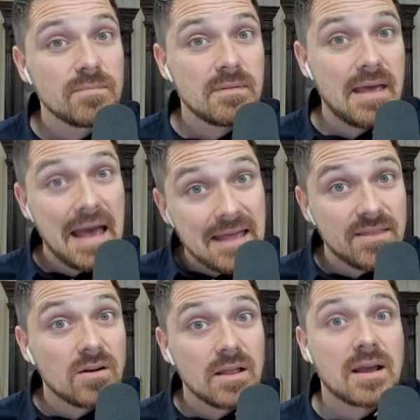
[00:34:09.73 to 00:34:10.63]
and
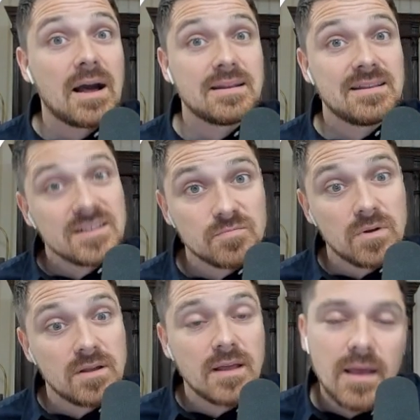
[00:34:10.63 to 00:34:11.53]
they're like kind of
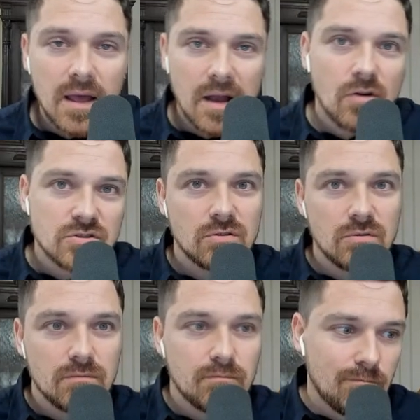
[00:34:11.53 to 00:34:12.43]
desperate, and also
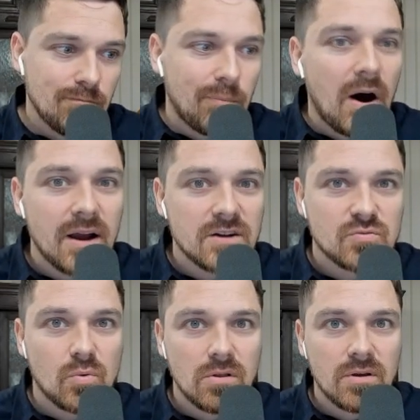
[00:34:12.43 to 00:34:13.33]
buyers
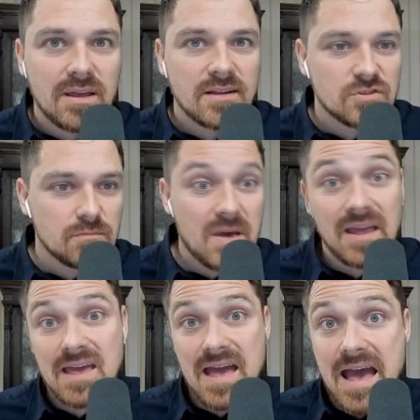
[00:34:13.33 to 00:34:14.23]
who are looking to pay
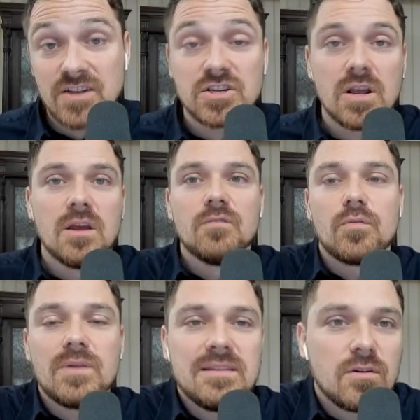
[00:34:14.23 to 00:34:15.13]
cash for
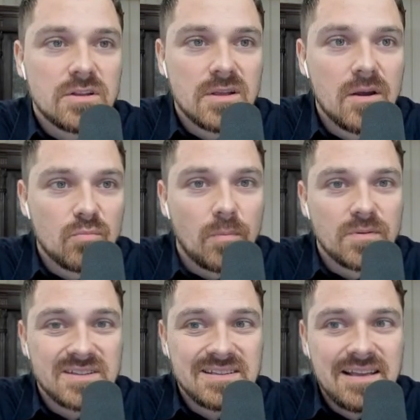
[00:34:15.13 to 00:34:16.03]
really good
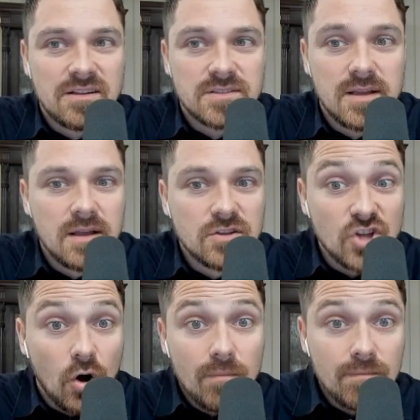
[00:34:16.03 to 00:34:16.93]
property deals.
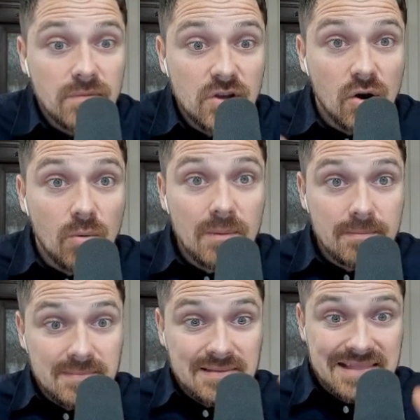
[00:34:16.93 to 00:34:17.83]
So,
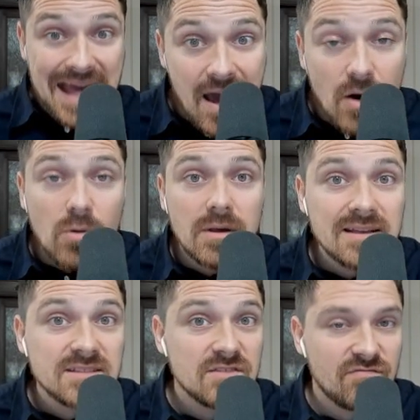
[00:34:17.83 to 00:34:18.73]
now
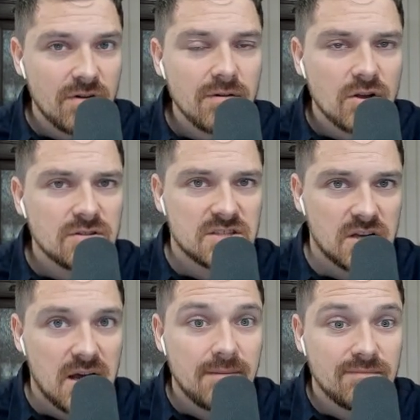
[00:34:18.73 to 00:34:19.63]
is a very good
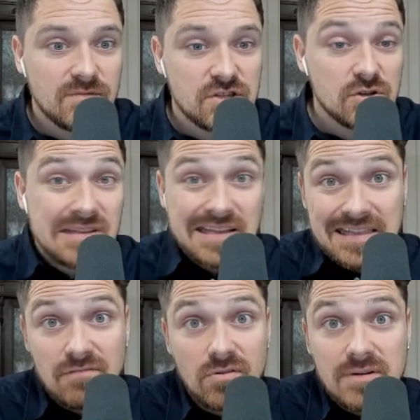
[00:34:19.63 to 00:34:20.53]
time to
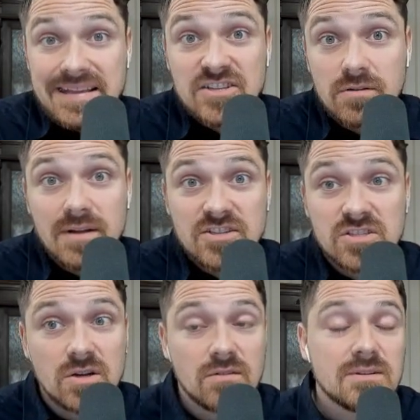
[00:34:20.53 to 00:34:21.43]
deliver lead generation
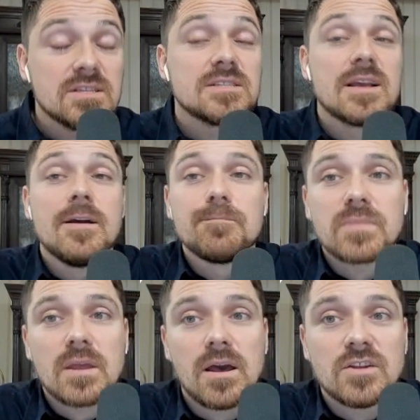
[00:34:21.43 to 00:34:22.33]
services
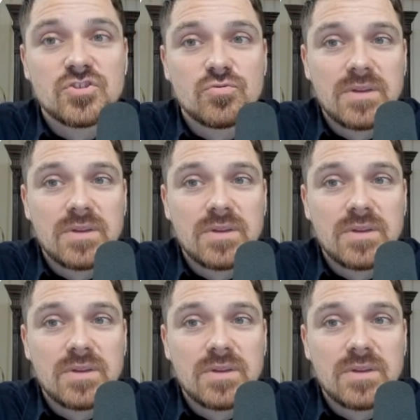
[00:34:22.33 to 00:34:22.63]
to real